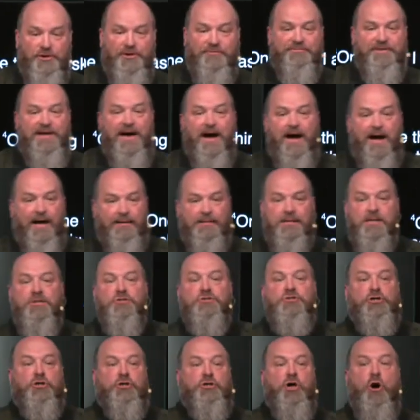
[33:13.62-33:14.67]
of God,
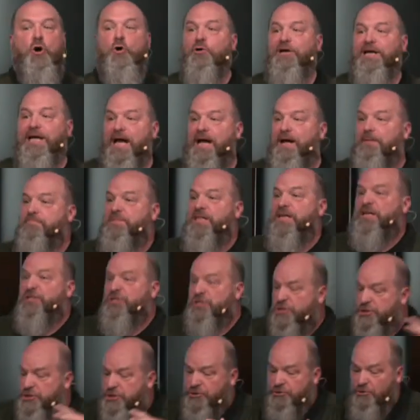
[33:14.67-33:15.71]
to go get the
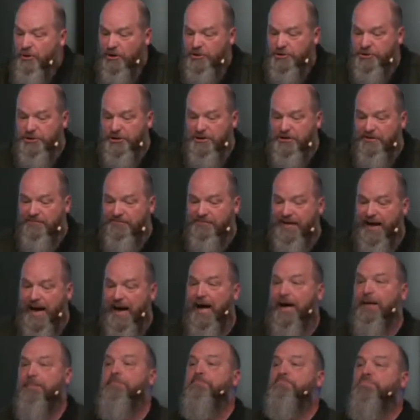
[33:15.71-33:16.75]
instruction of
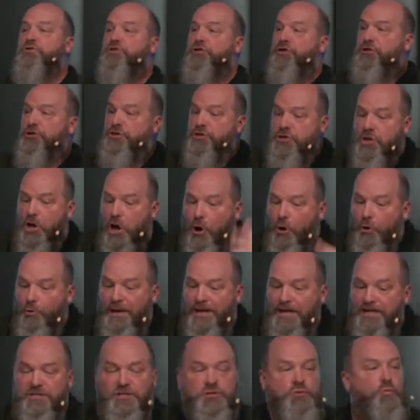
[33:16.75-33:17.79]
God, to know
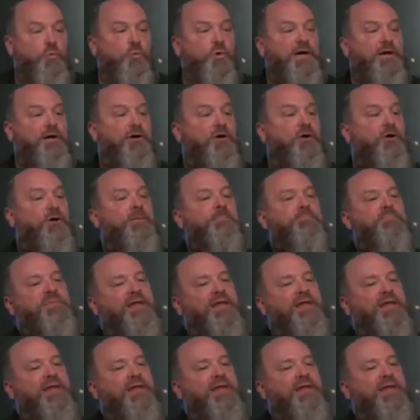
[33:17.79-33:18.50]
his will.